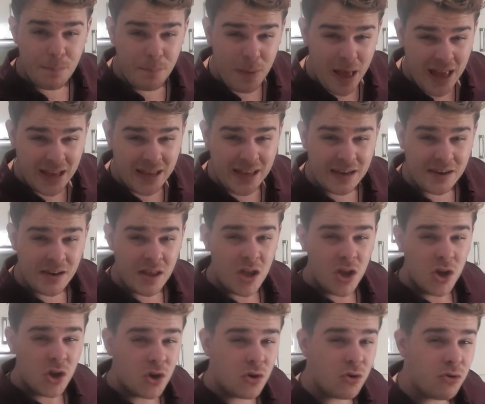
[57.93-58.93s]
banging
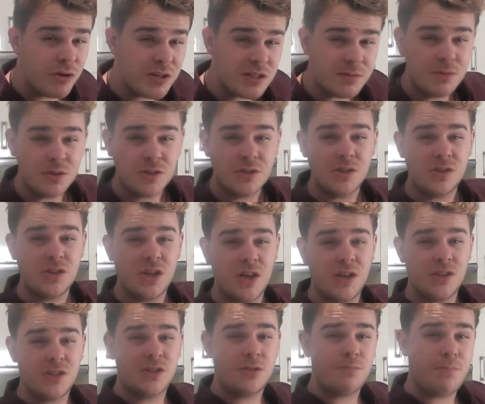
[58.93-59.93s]
Christmas
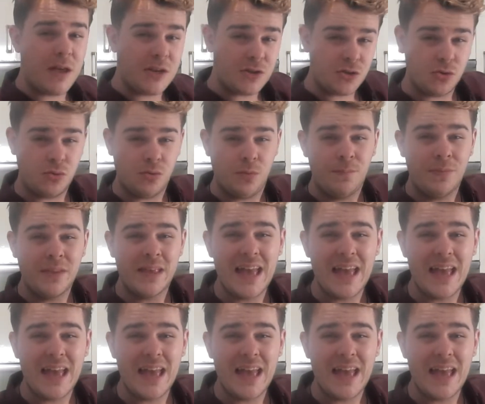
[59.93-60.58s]
dessert special